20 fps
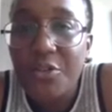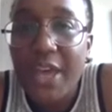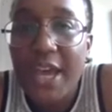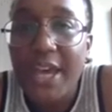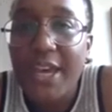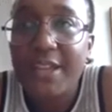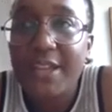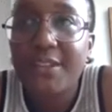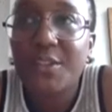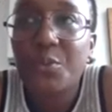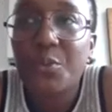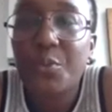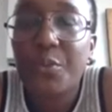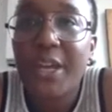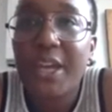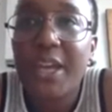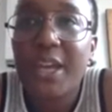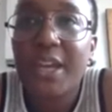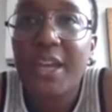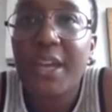that's
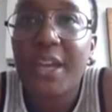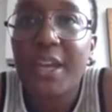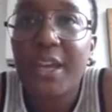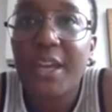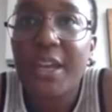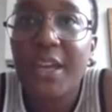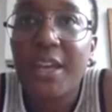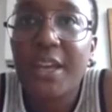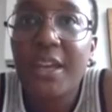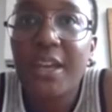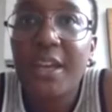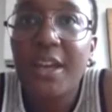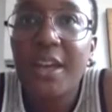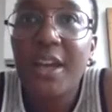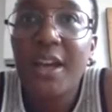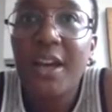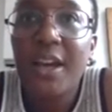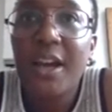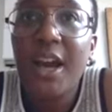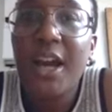where,
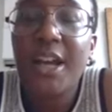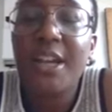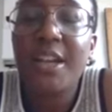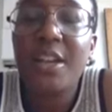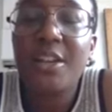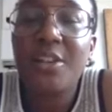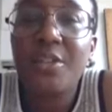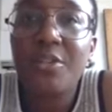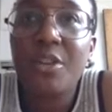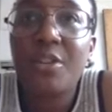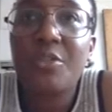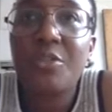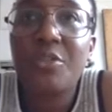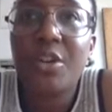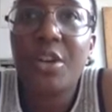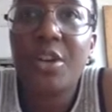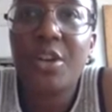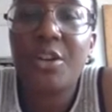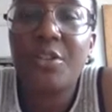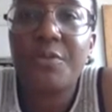and I know
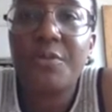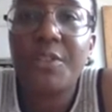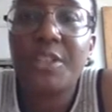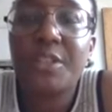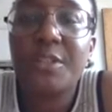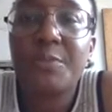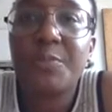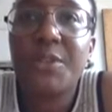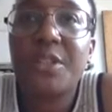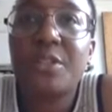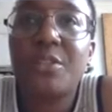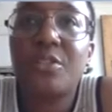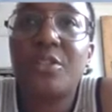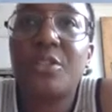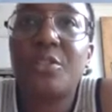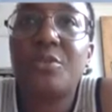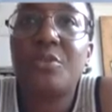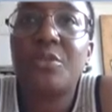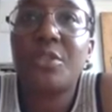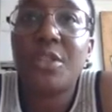COVID has been
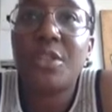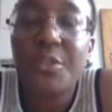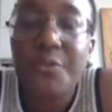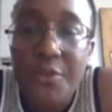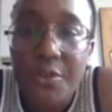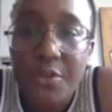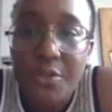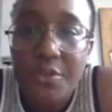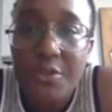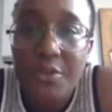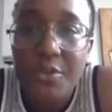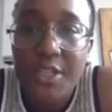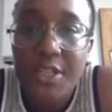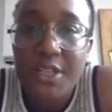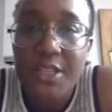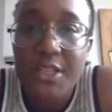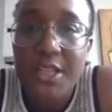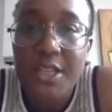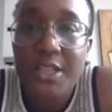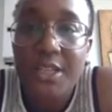so difficult
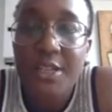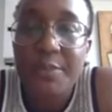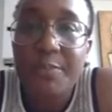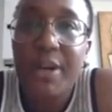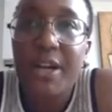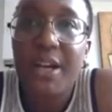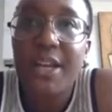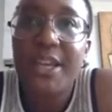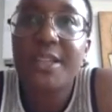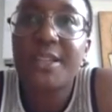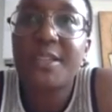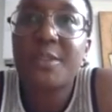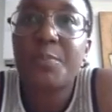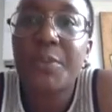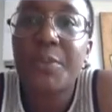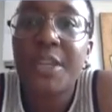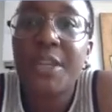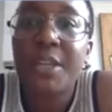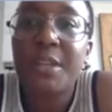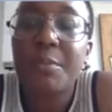and deadly, but it's
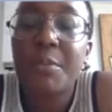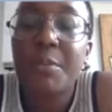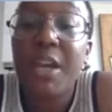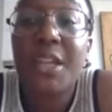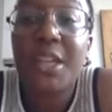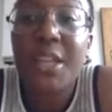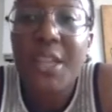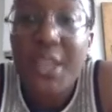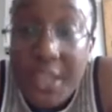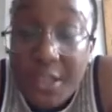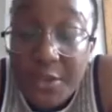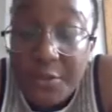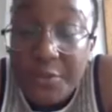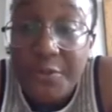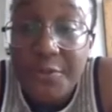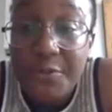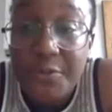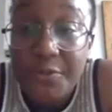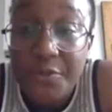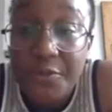been a gift
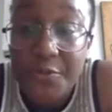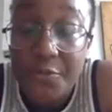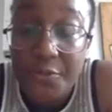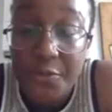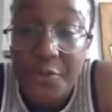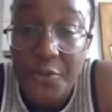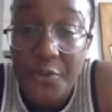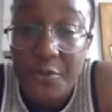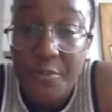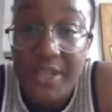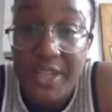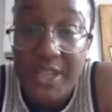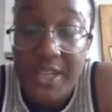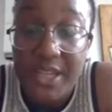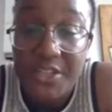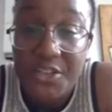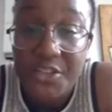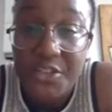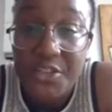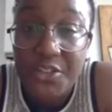for me
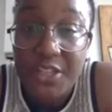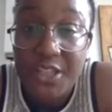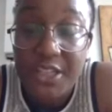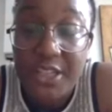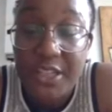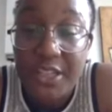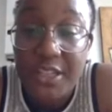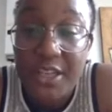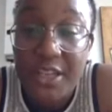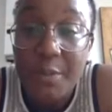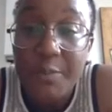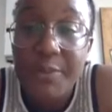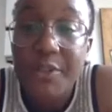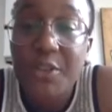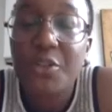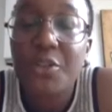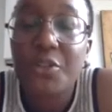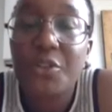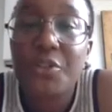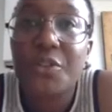actually,
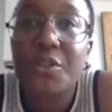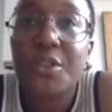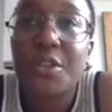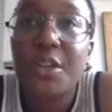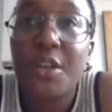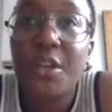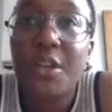because